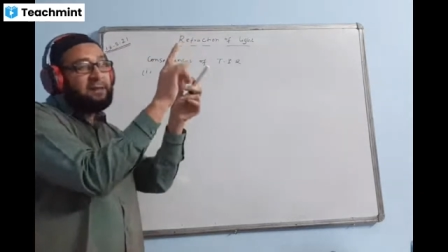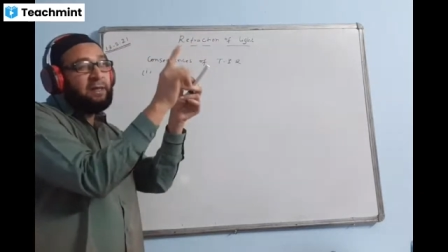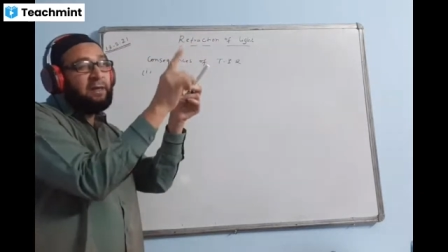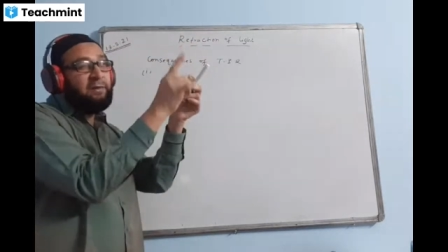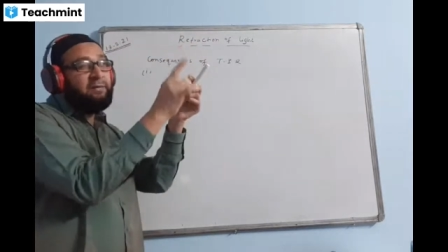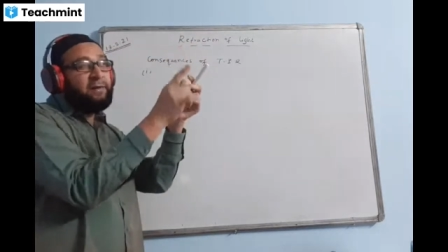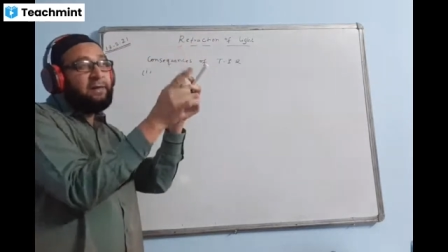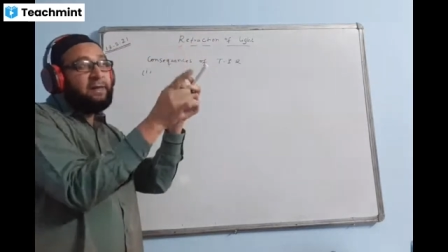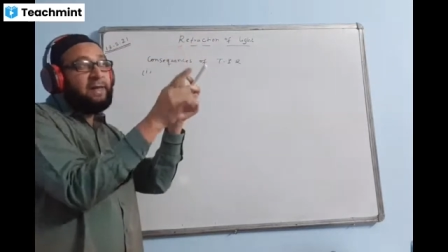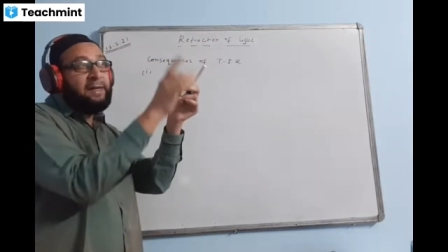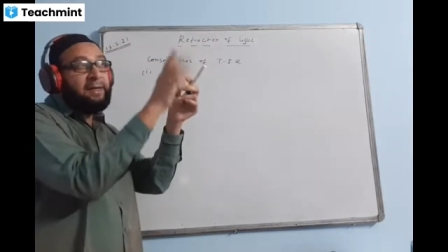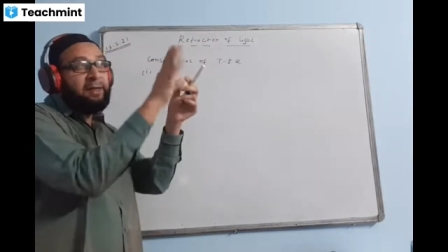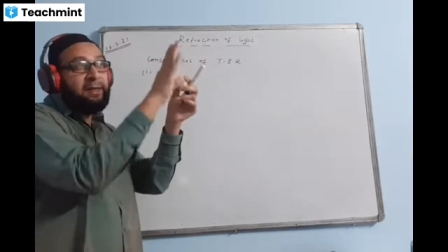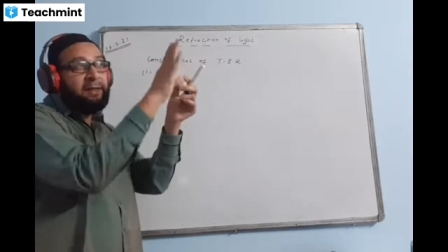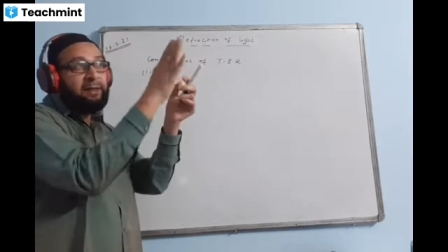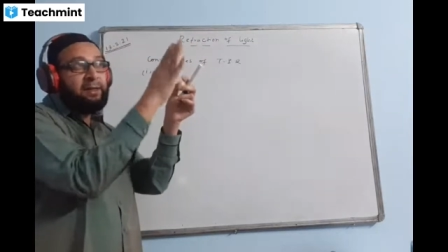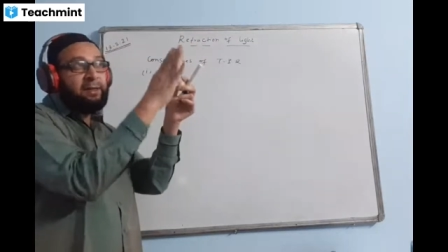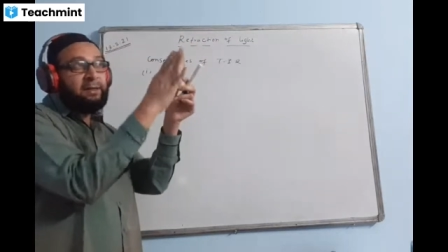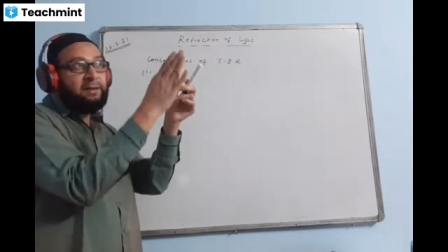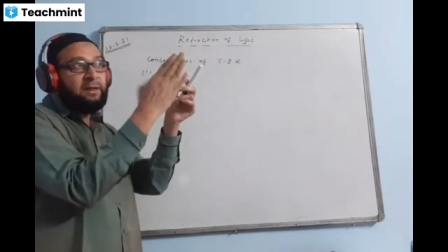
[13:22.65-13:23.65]
Silver
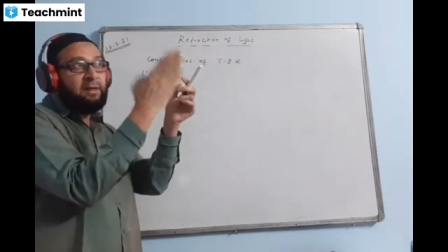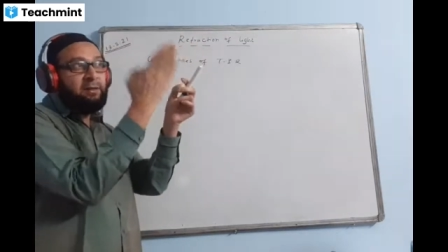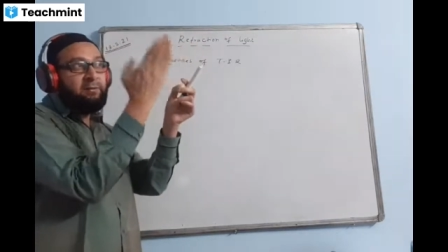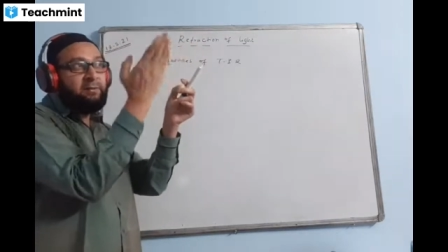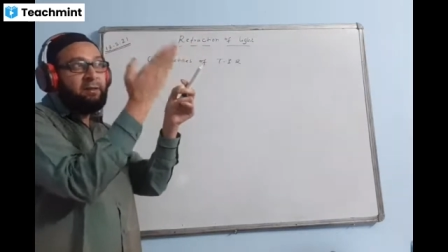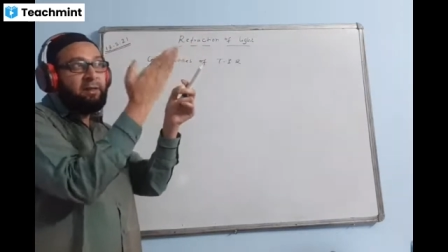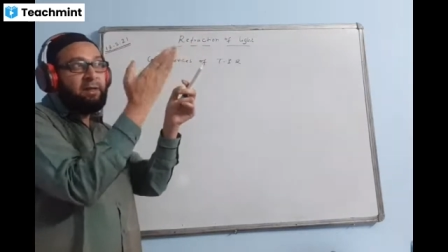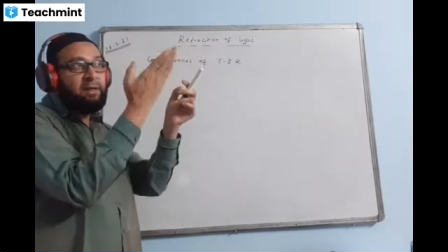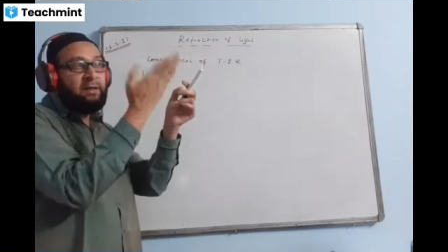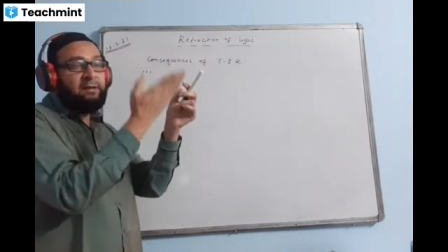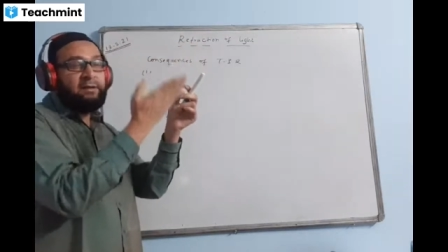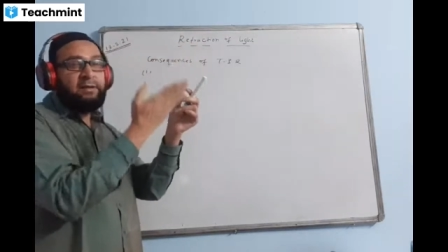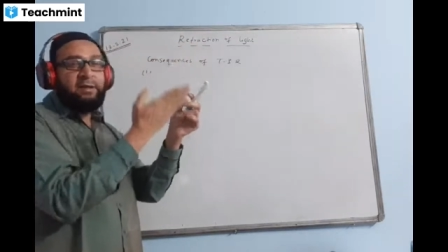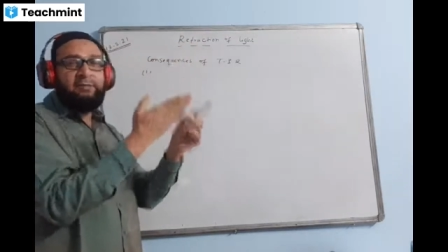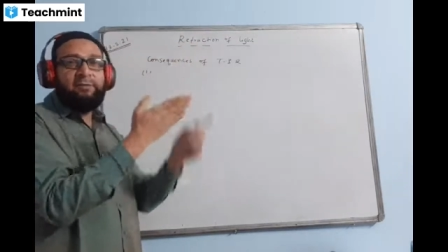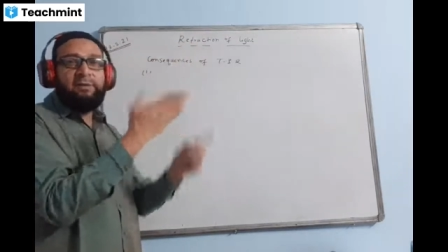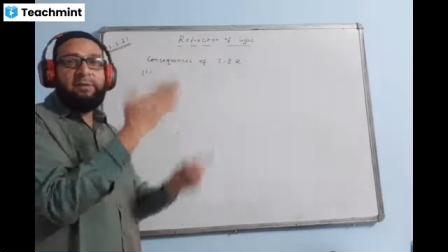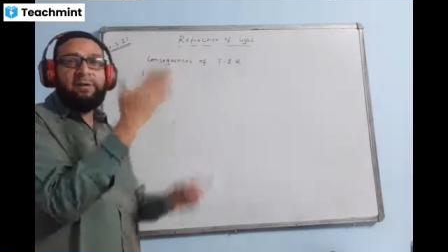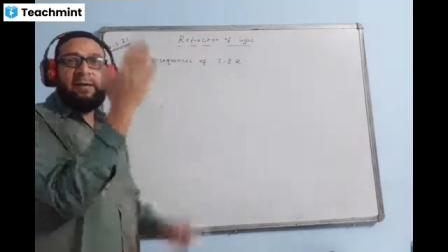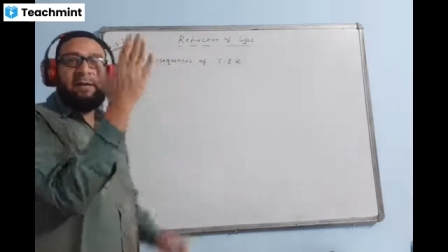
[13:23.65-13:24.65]
lining is there,
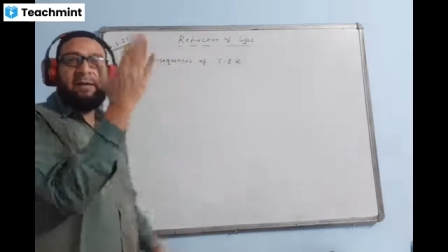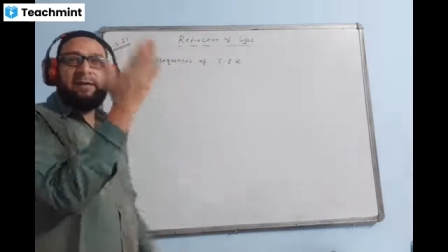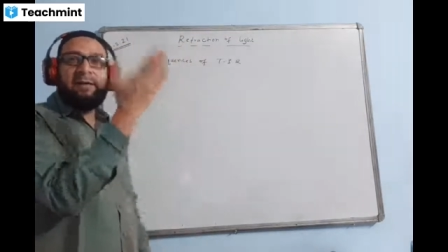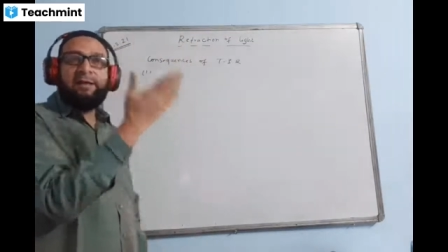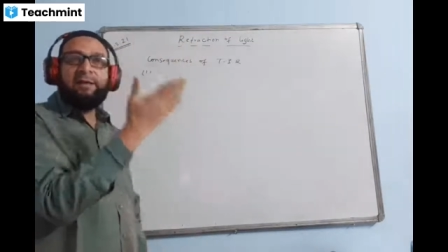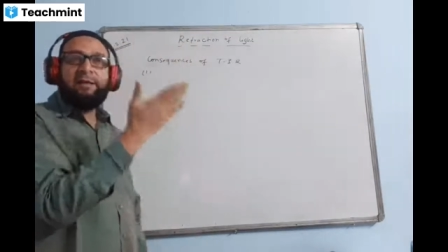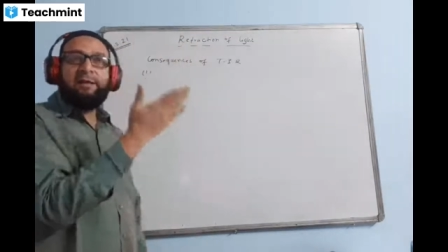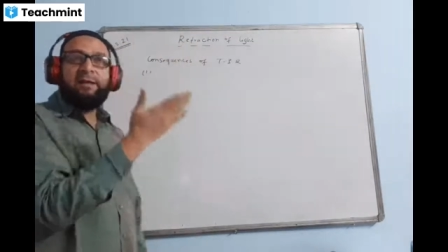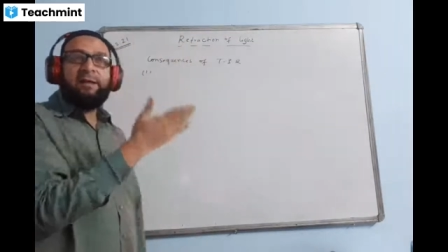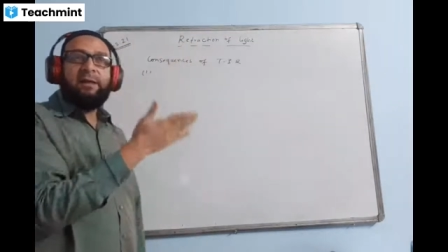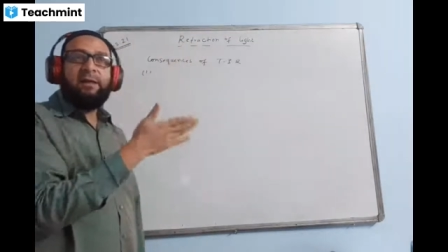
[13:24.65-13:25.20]
and that you make out,